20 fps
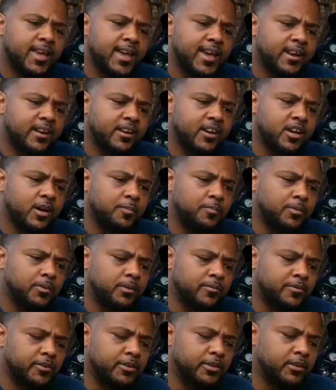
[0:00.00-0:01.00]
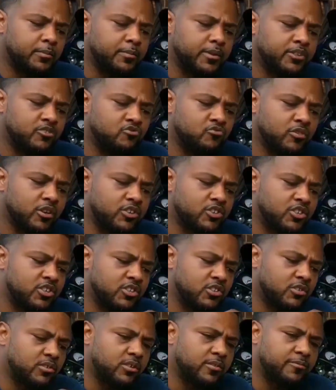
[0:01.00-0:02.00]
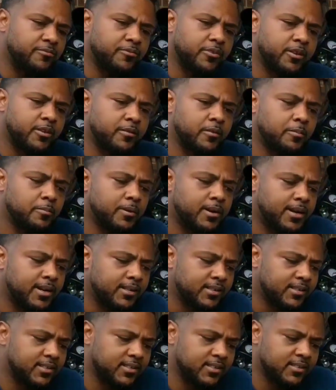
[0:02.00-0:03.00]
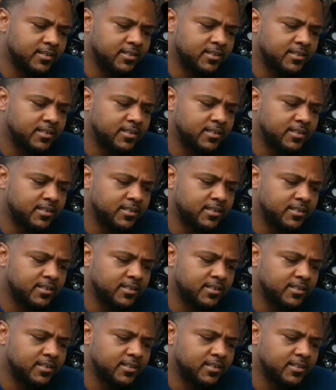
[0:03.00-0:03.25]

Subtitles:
Had a couple of instructions on the front of the box,